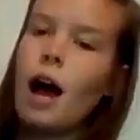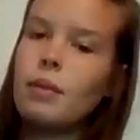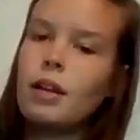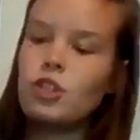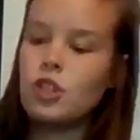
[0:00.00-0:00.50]
I'm
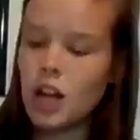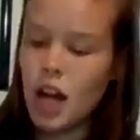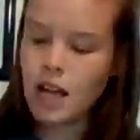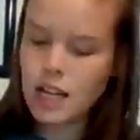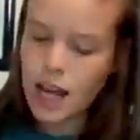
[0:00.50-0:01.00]
going to
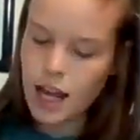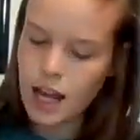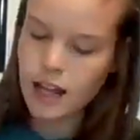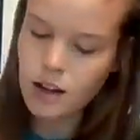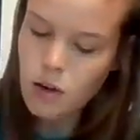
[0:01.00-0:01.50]
shade
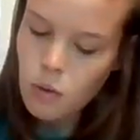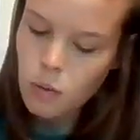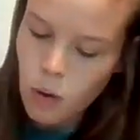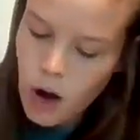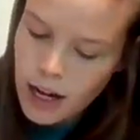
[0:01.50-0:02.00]
in
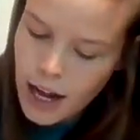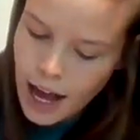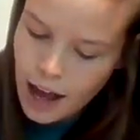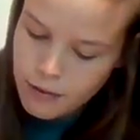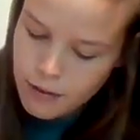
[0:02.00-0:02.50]
one
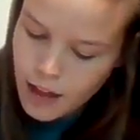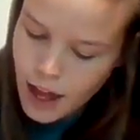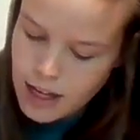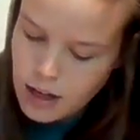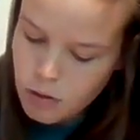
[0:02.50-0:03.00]
half of
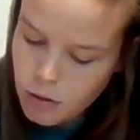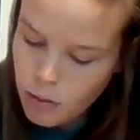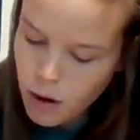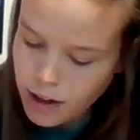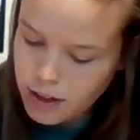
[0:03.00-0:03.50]
that equal
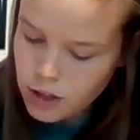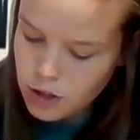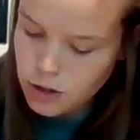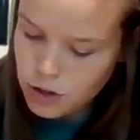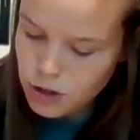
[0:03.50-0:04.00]
part to
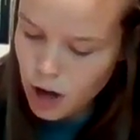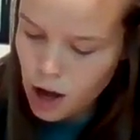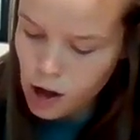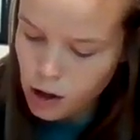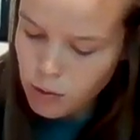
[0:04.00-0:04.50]

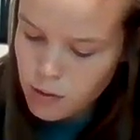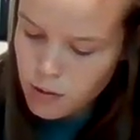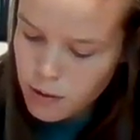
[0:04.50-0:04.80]
show